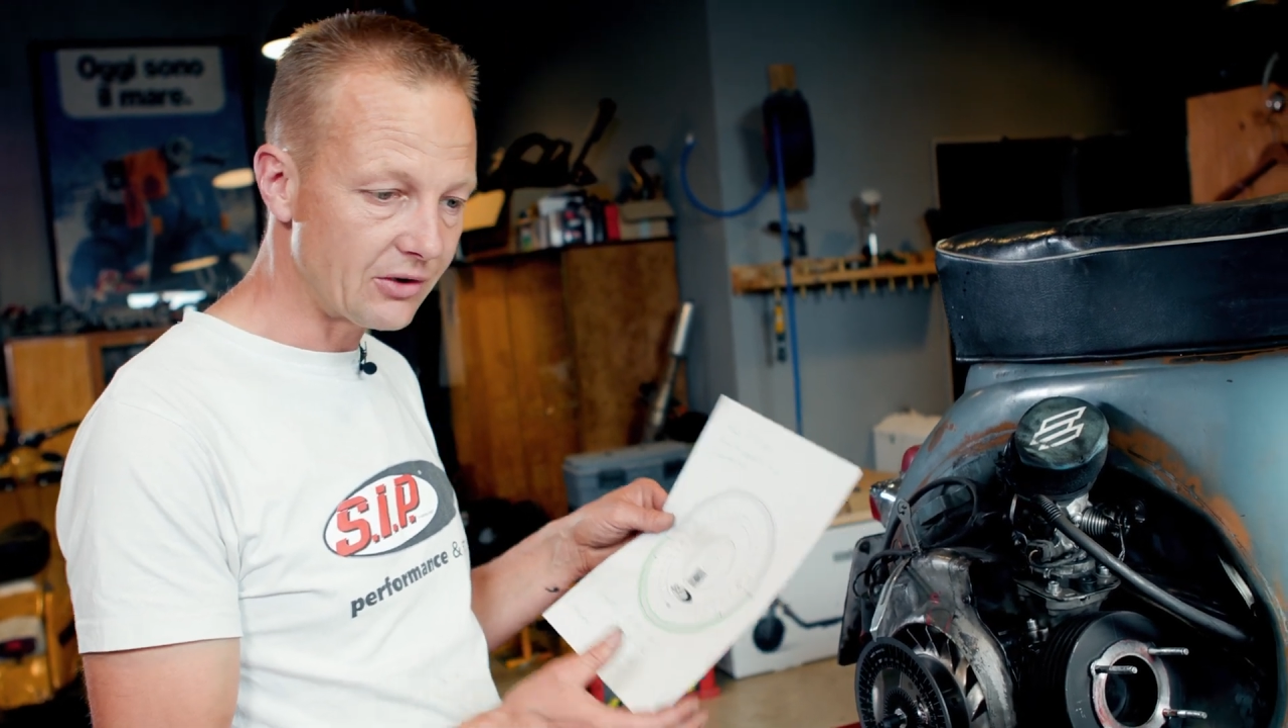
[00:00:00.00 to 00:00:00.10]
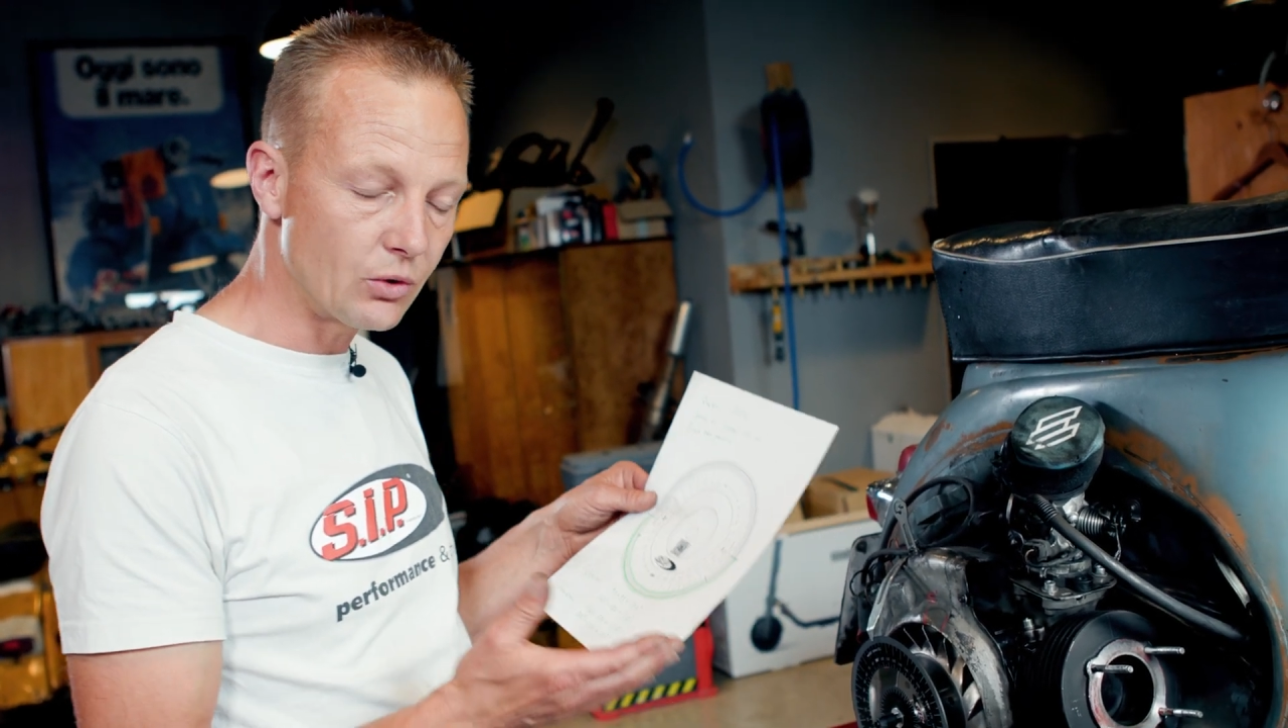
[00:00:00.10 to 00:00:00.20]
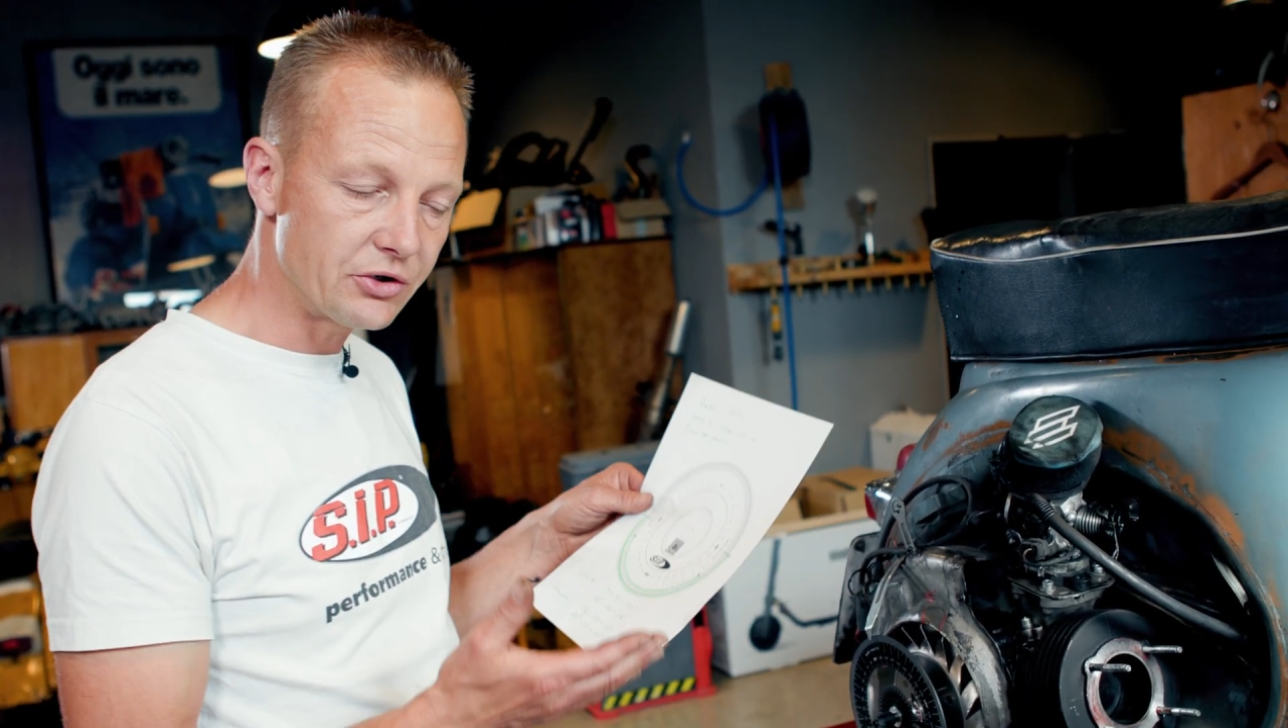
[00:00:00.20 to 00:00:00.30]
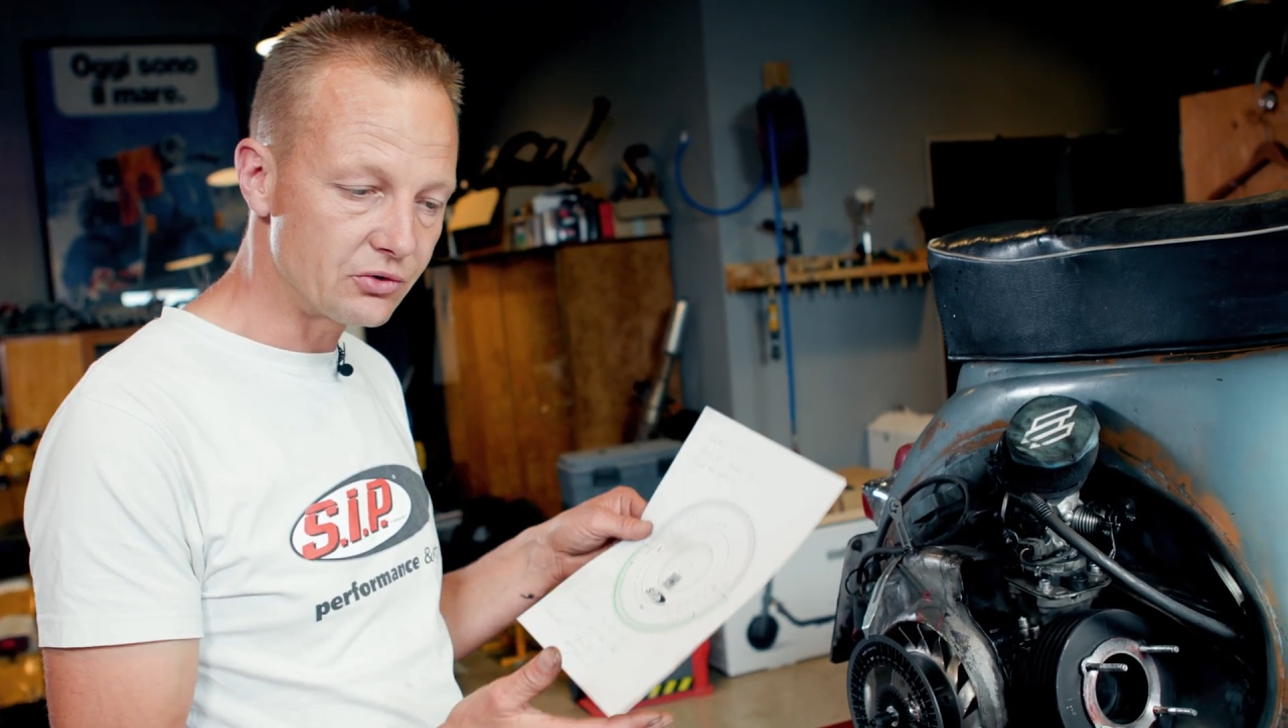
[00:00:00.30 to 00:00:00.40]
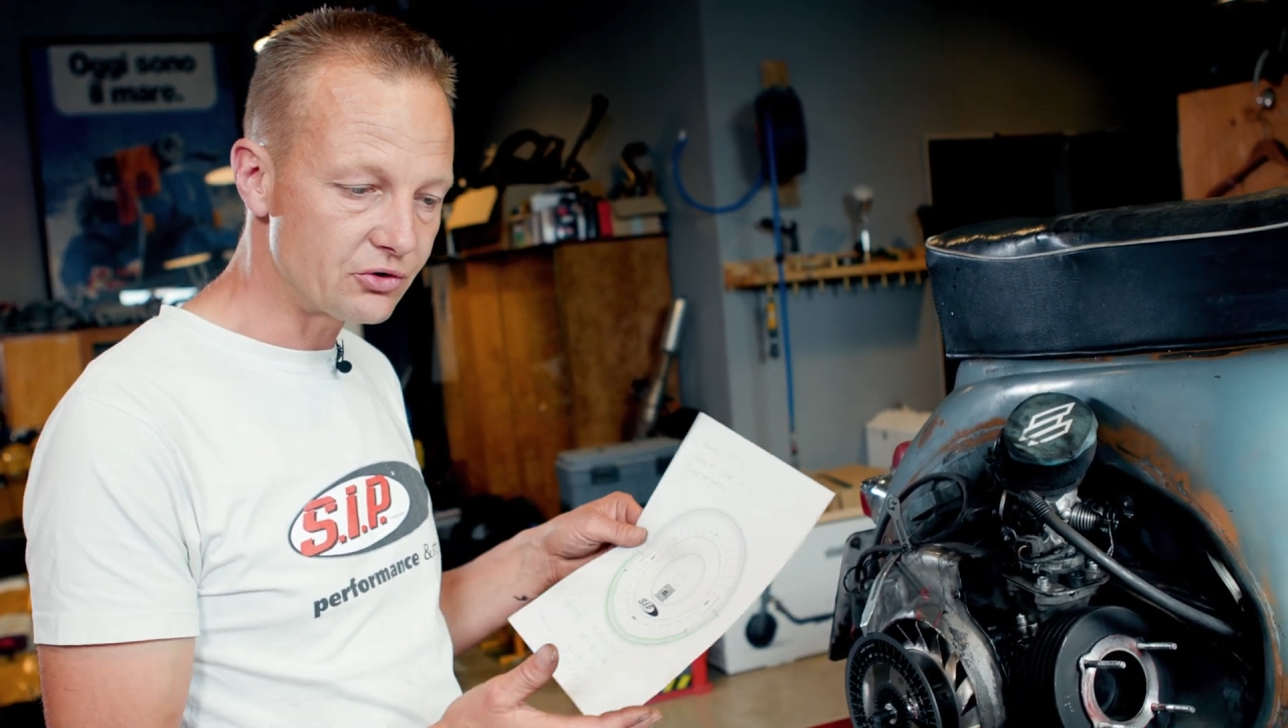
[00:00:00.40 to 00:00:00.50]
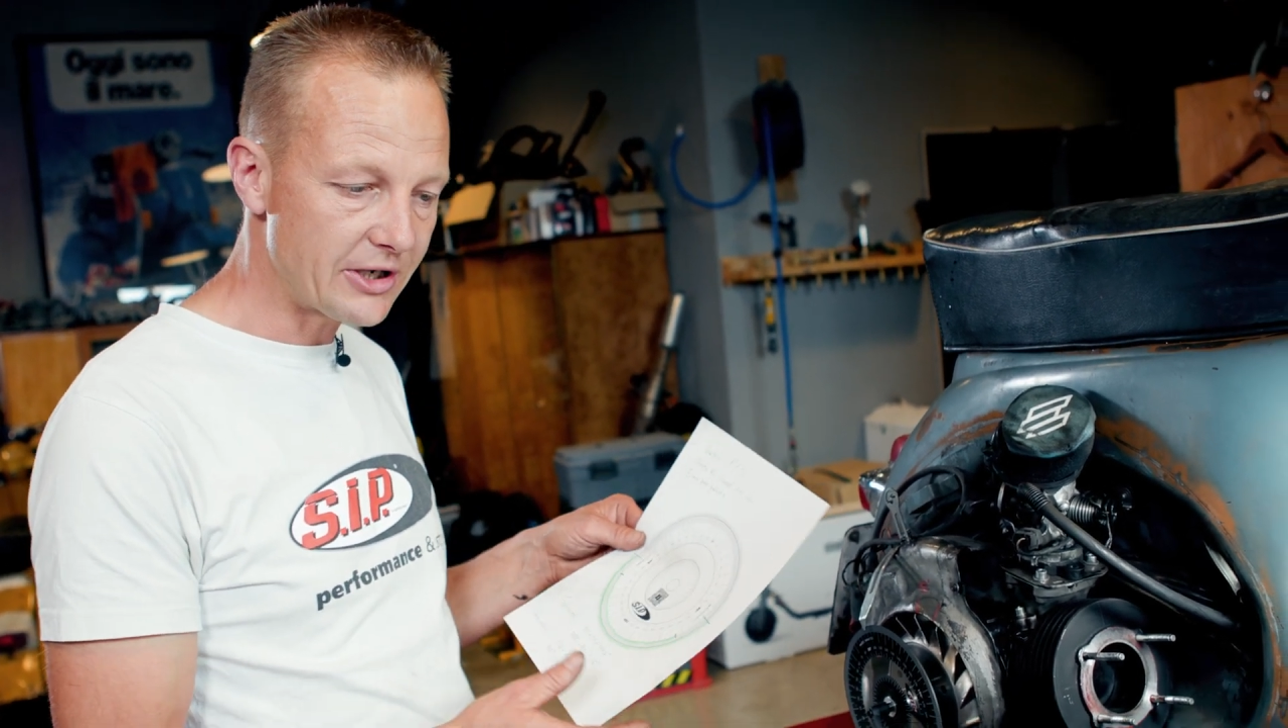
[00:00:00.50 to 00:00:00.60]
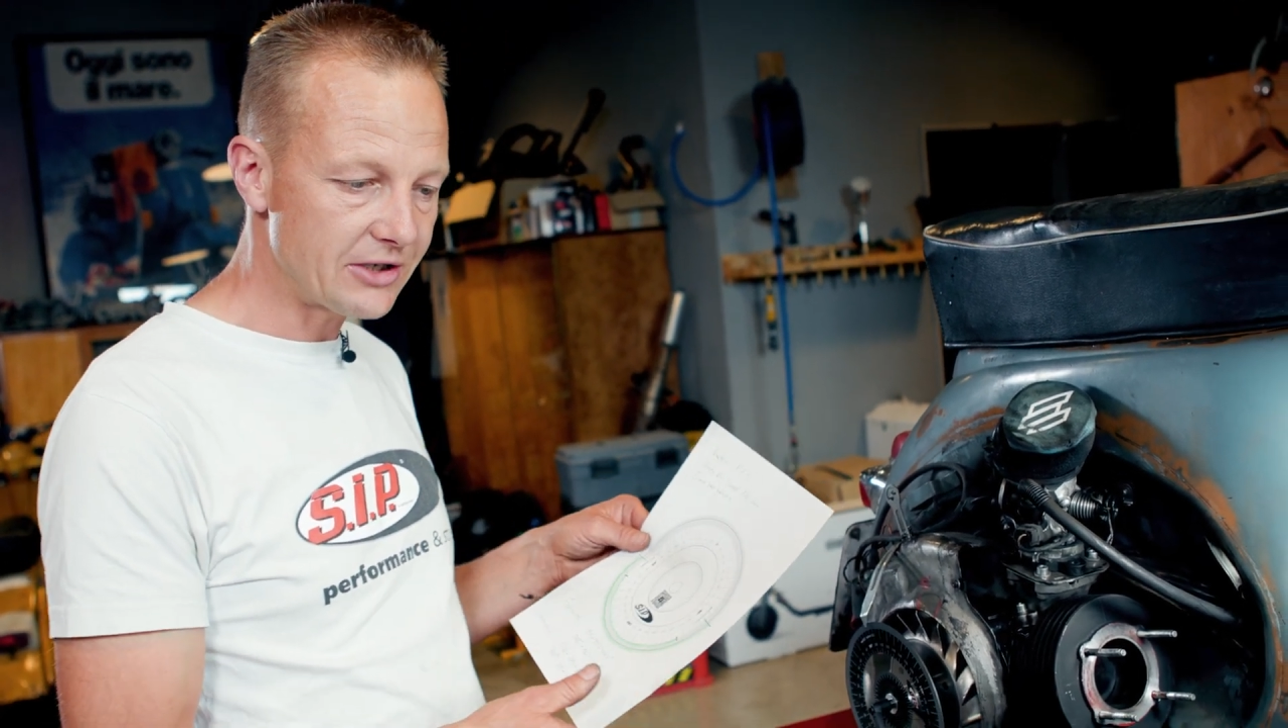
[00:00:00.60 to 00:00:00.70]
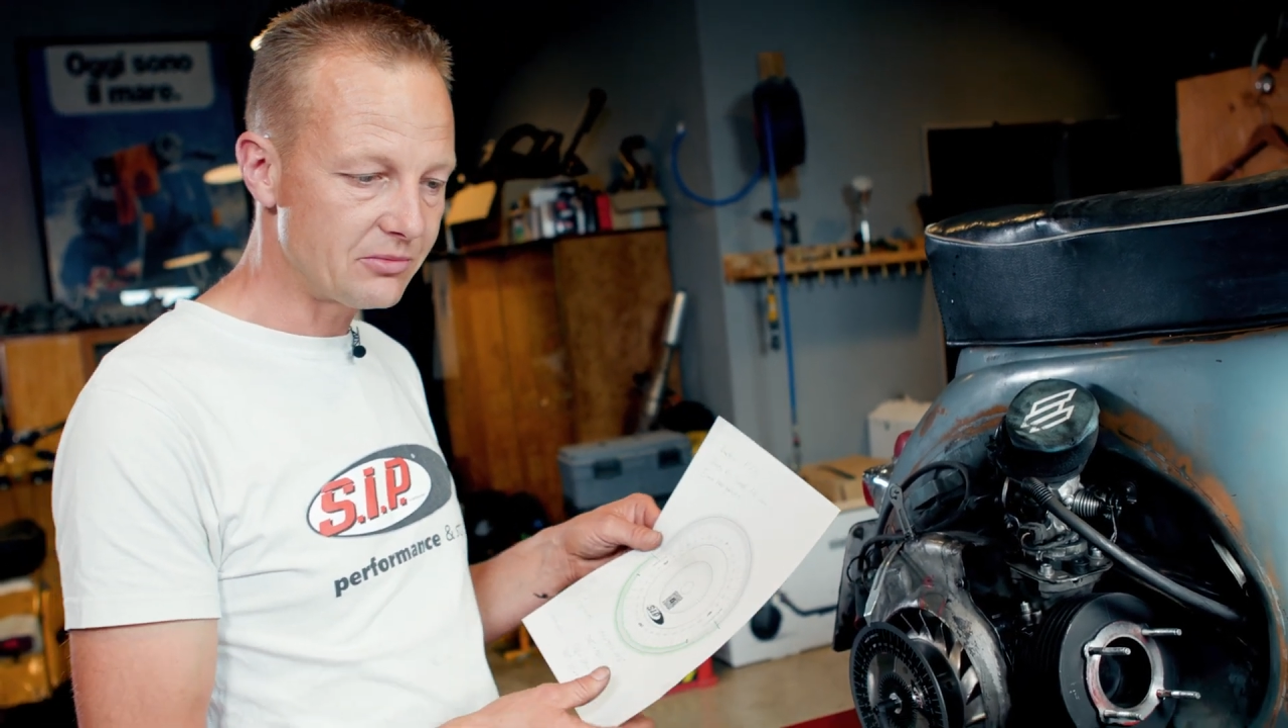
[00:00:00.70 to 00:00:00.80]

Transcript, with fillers: and what you try